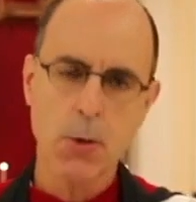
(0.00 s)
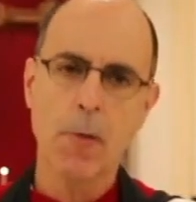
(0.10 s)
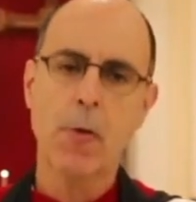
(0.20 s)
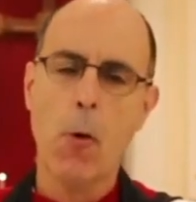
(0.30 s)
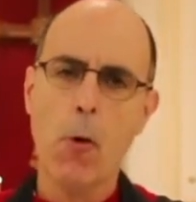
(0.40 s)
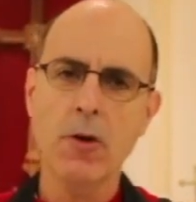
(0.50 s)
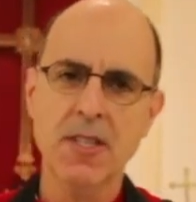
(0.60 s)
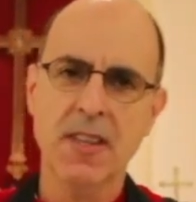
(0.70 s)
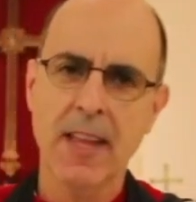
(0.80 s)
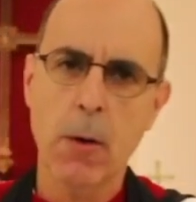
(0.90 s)
of course
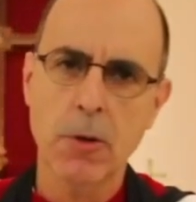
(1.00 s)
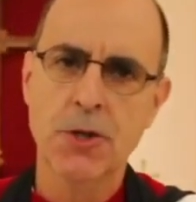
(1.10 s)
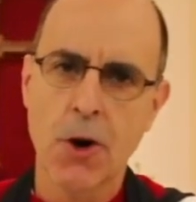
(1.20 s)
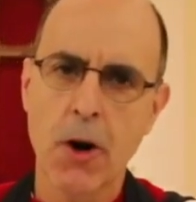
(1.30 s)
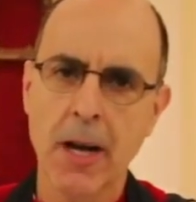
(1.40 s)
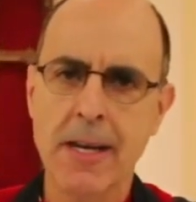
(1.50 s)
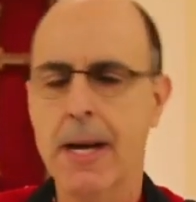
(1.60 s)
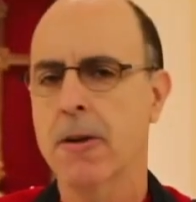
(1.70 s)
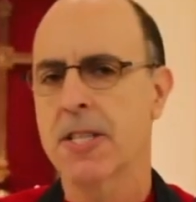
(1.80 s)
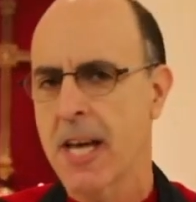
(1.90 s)
they were drawing
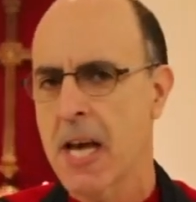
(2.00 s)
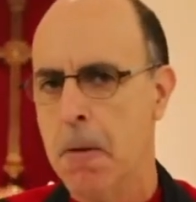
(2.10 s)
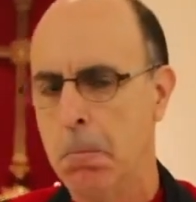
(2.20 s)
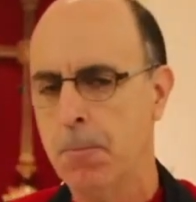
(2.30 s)
near to him.